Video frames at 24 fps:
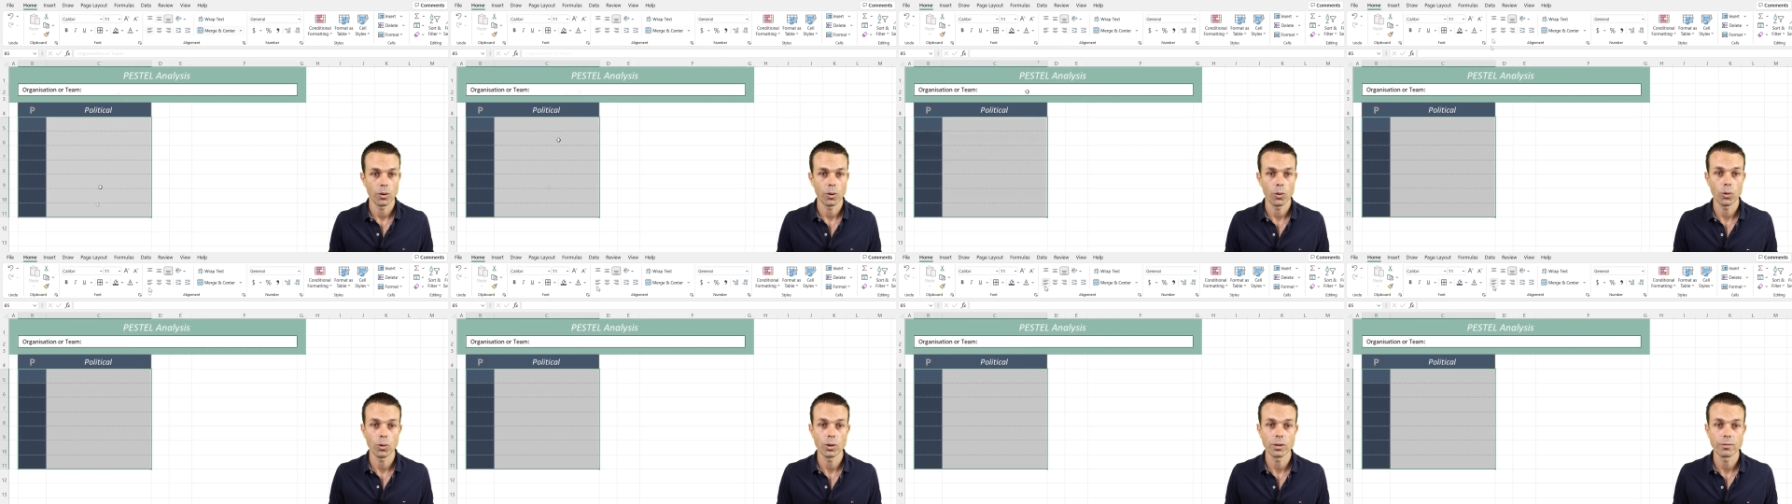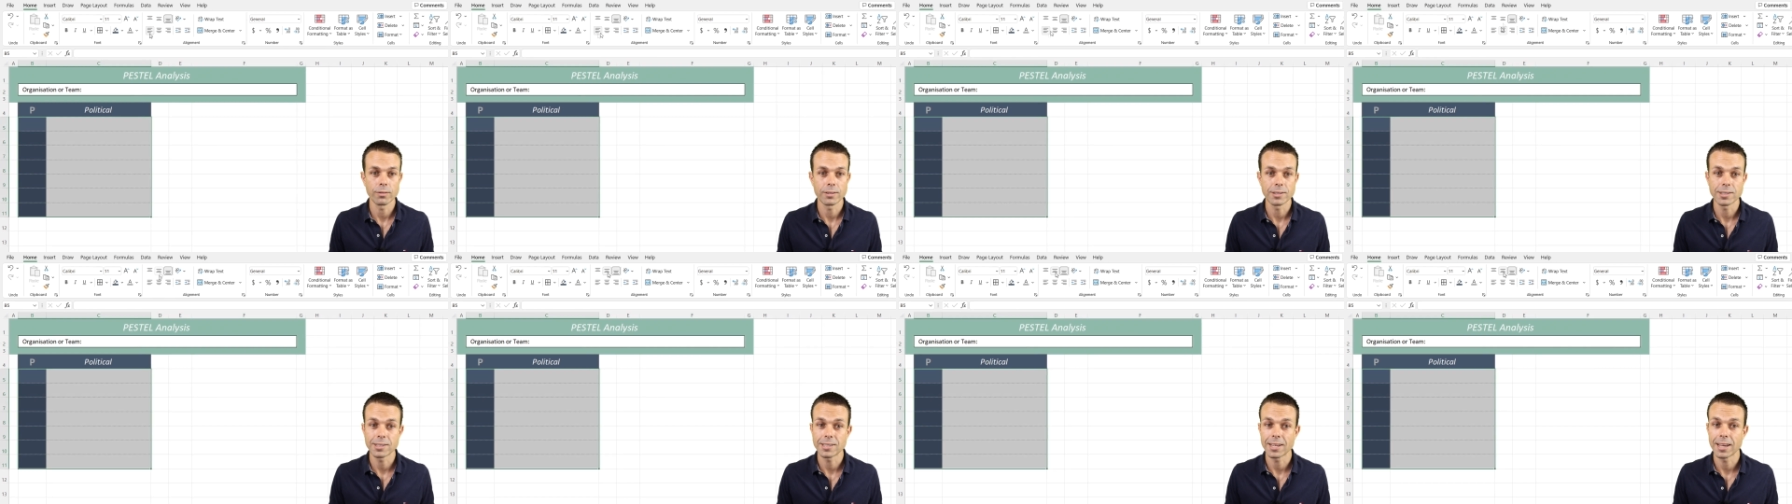All
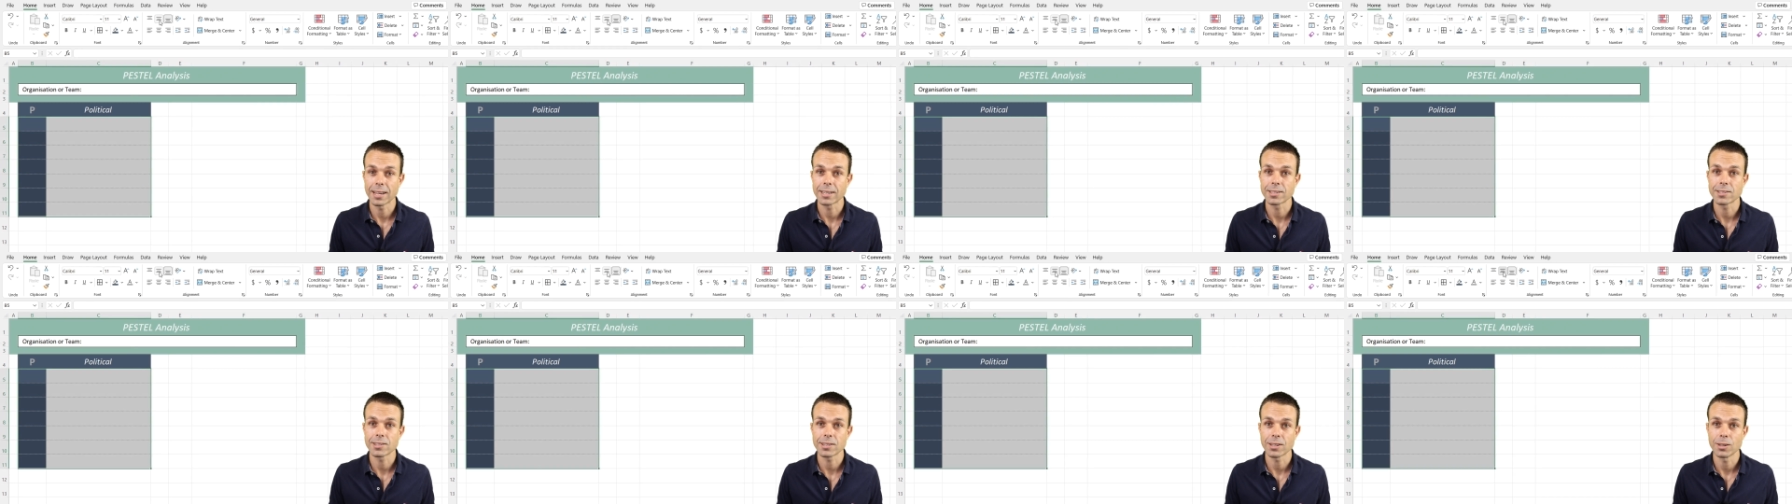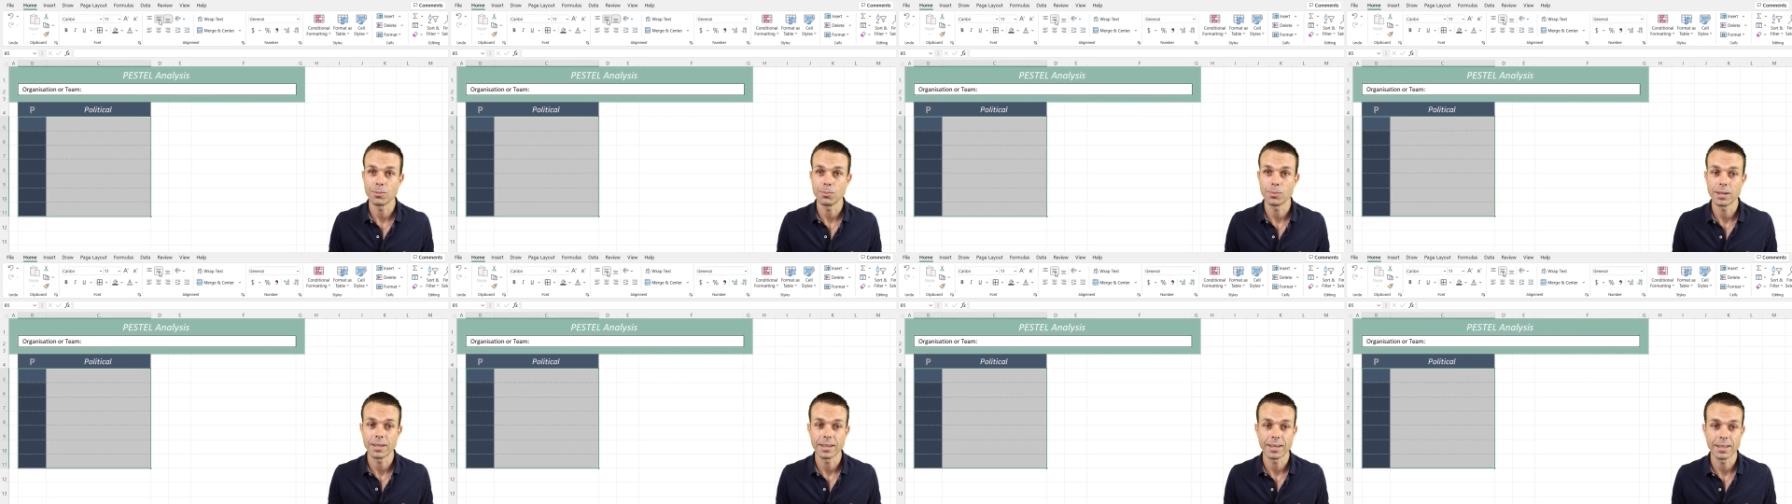of this text
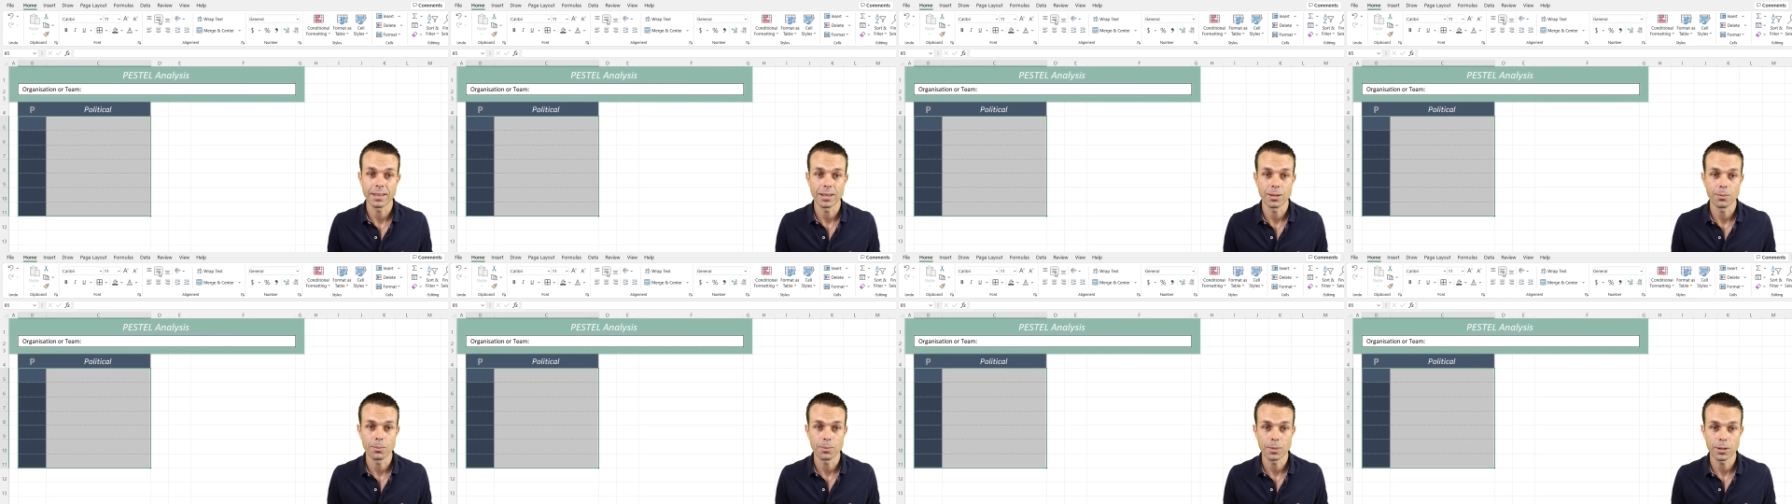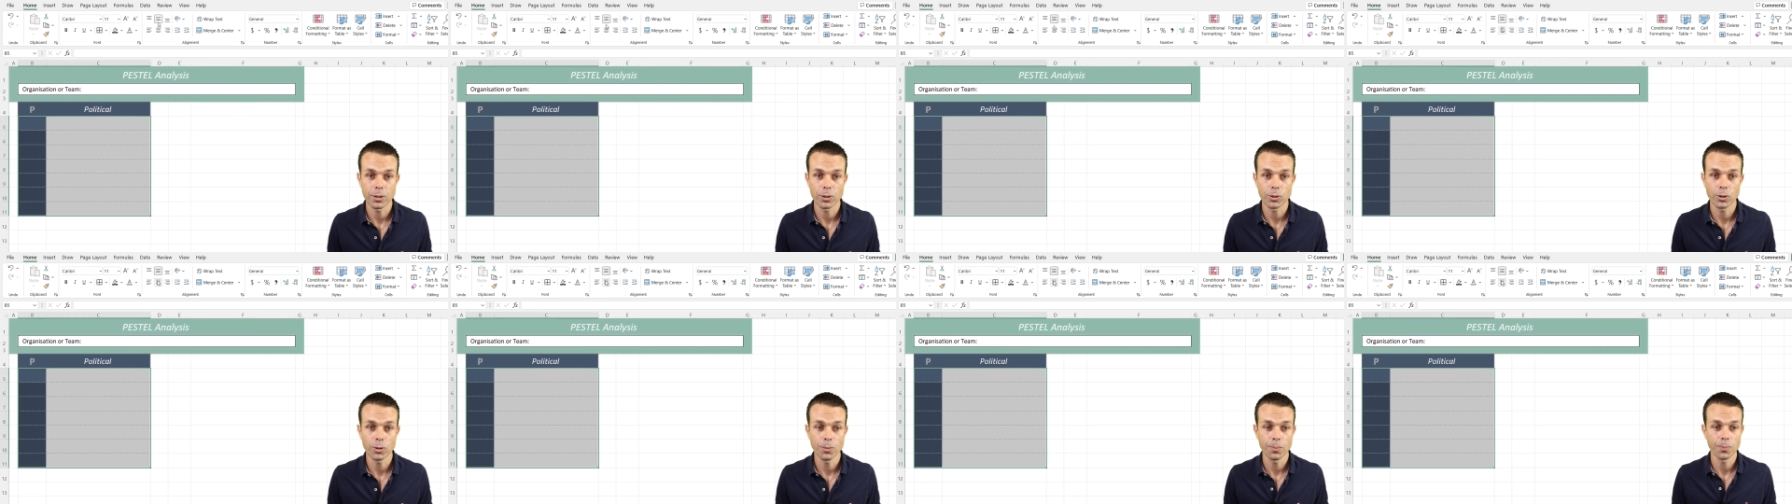can be in the
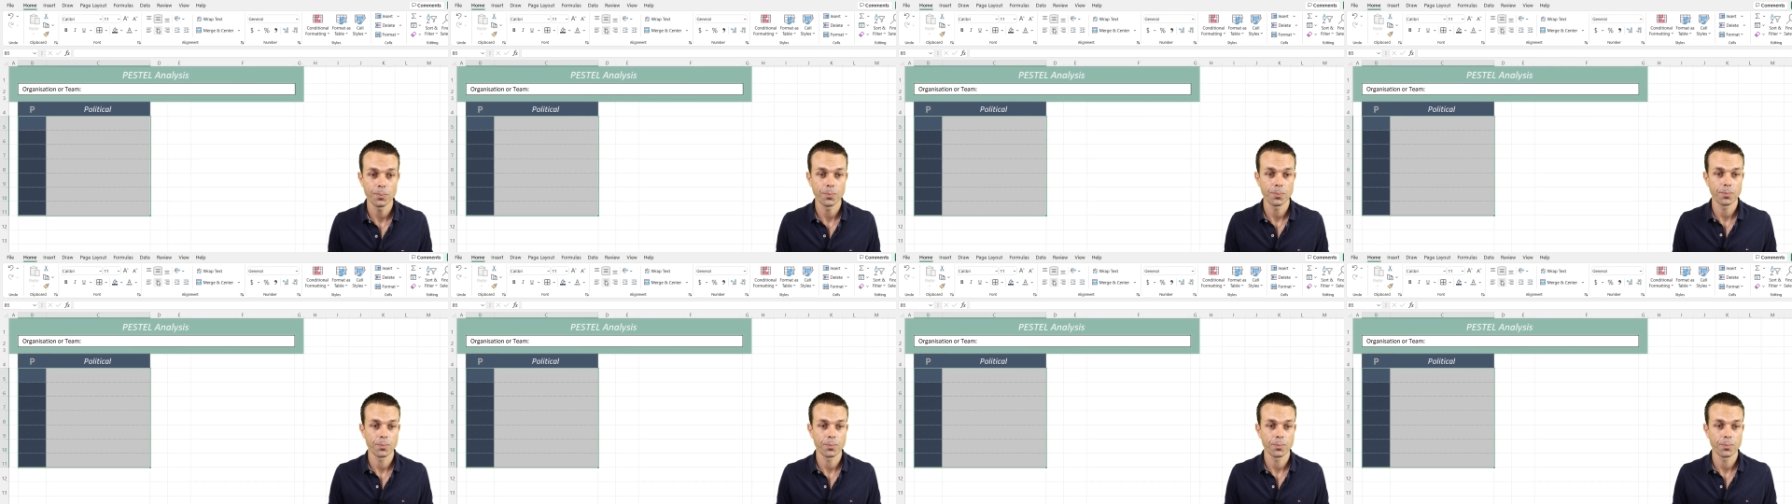middle